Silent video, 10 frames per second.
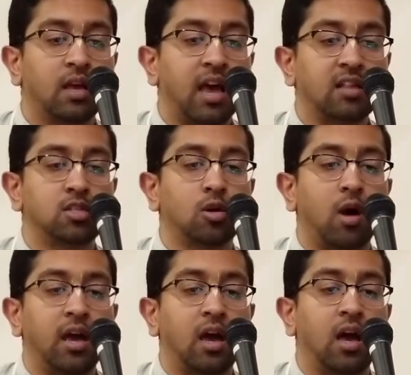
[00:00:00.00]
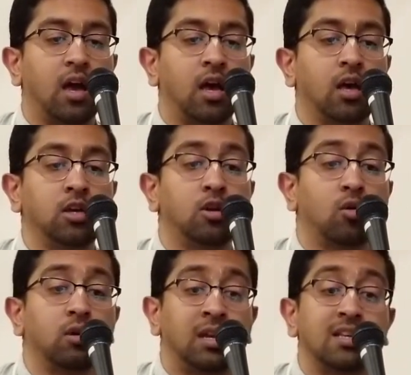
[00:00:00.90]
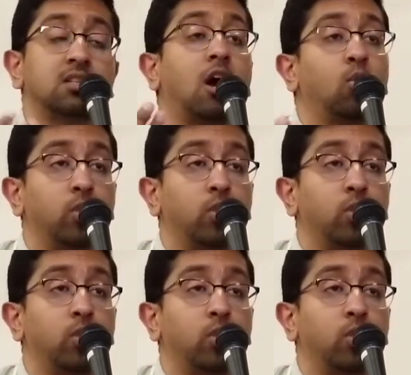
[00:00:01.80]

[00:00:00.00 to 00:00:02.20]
And so in ISKCON